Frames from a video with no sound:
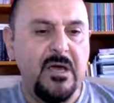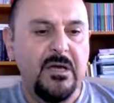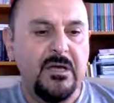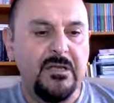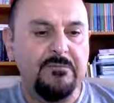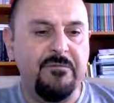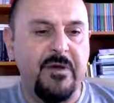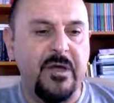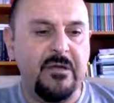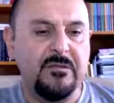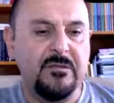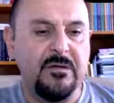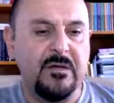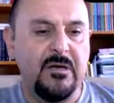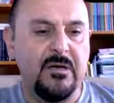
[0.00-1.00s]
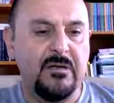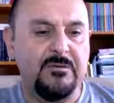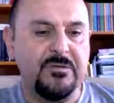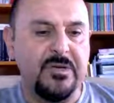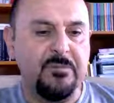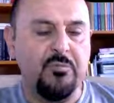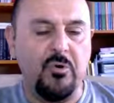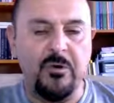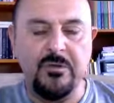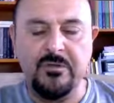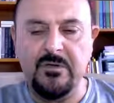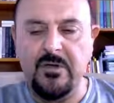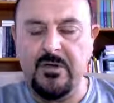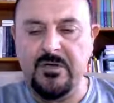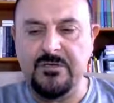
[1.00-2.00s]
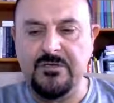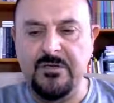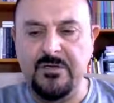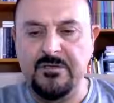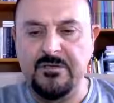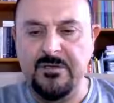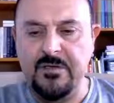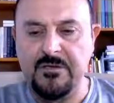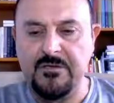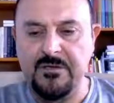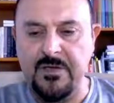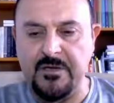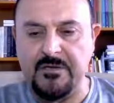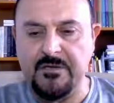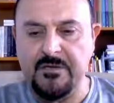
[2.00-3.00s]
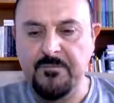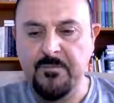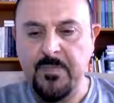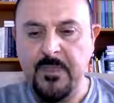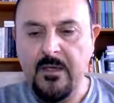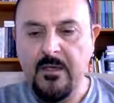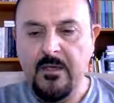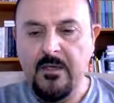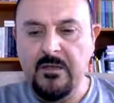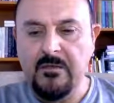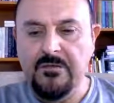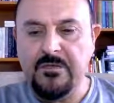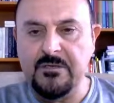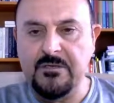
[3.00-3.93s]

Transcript: in fact, 3.666. And just